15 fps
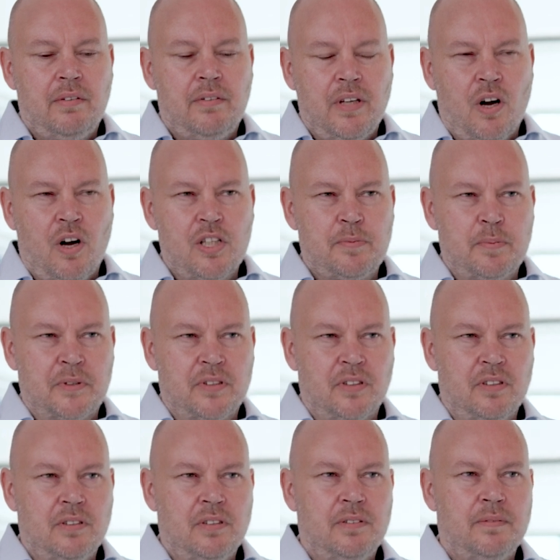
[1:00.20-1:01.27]
the
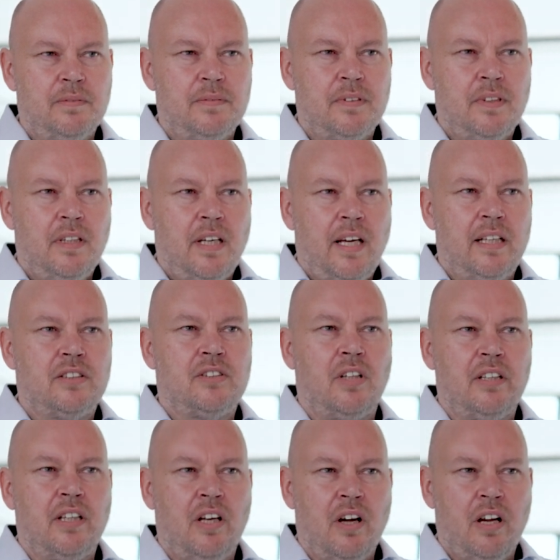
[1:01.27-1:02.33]
hospital has
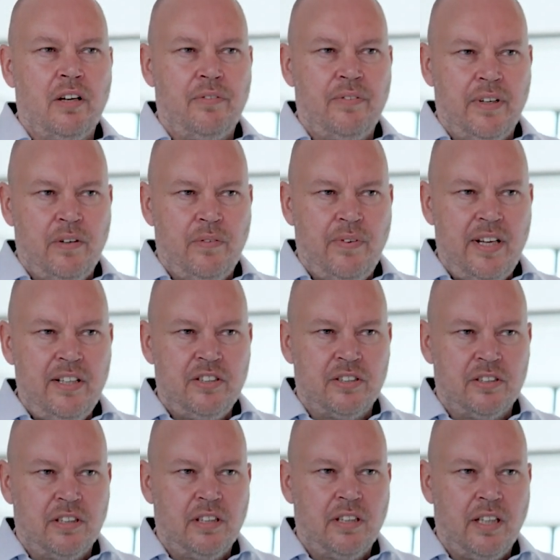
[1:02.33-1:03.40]
done a lot of
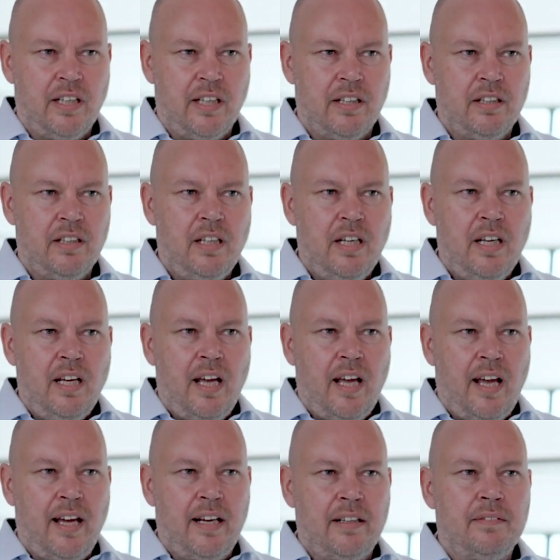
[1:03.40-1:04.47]
renovation here,
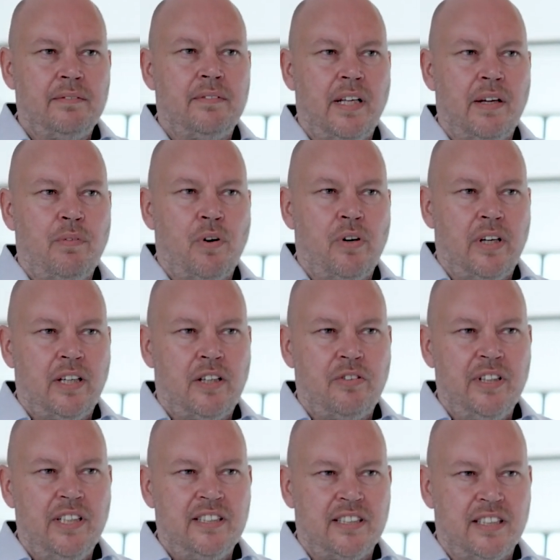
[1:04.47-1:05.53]
and they were
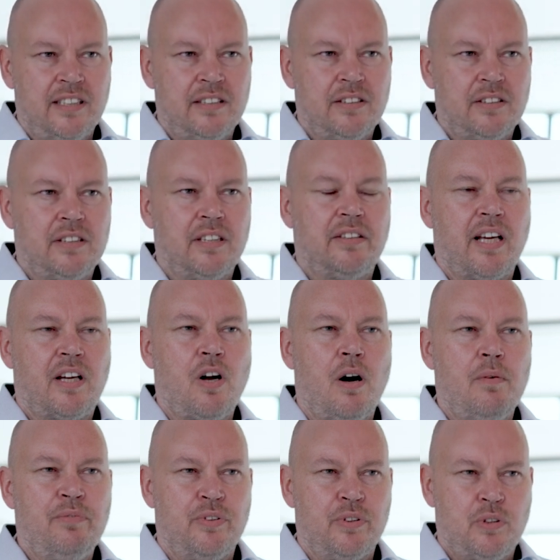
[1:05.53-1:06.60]
increasing the
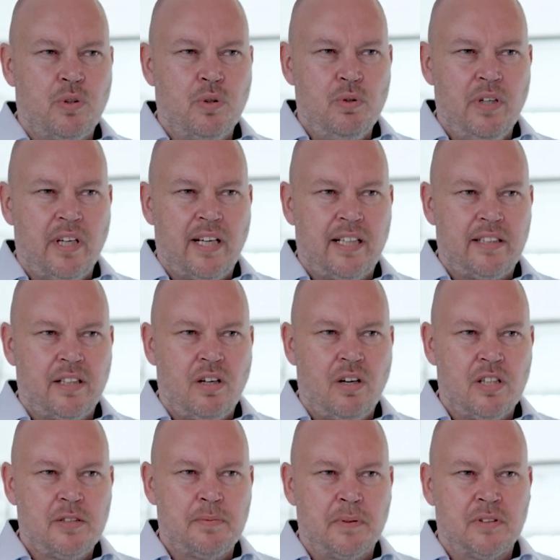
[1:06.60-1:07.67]
comfort cooling at the
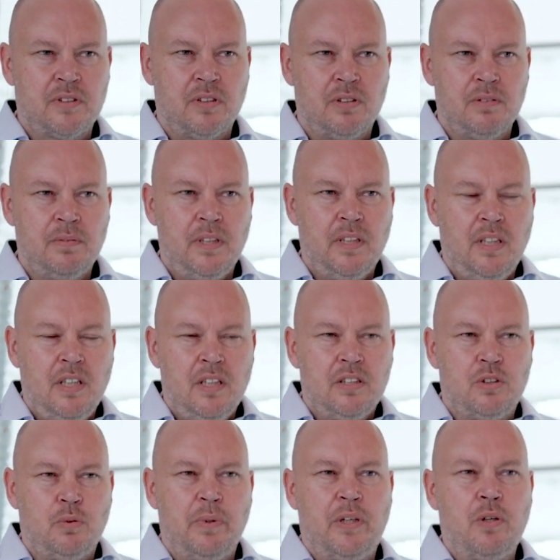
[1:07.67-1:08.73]
hospital.
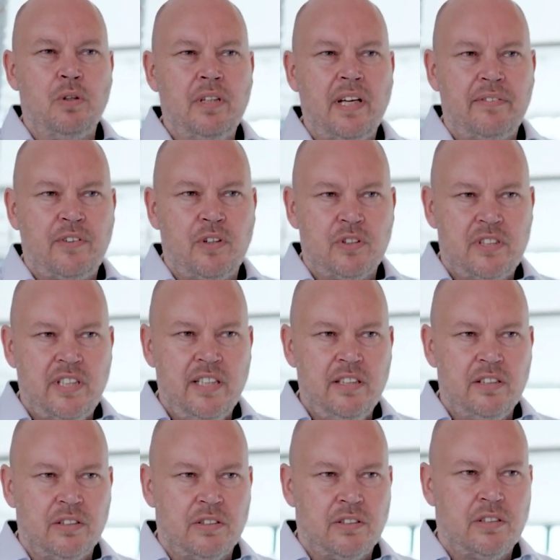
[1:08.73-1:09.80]
So we could have
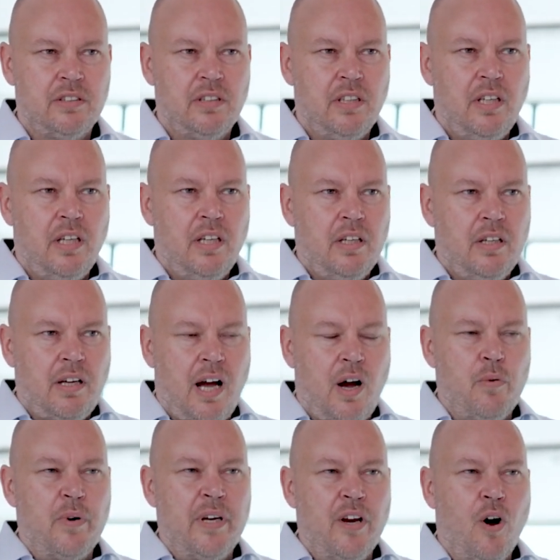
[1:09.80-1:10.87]
continued
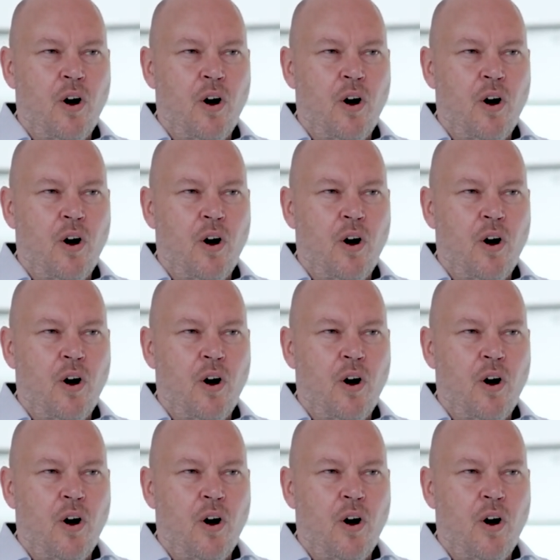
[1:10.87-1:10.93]
how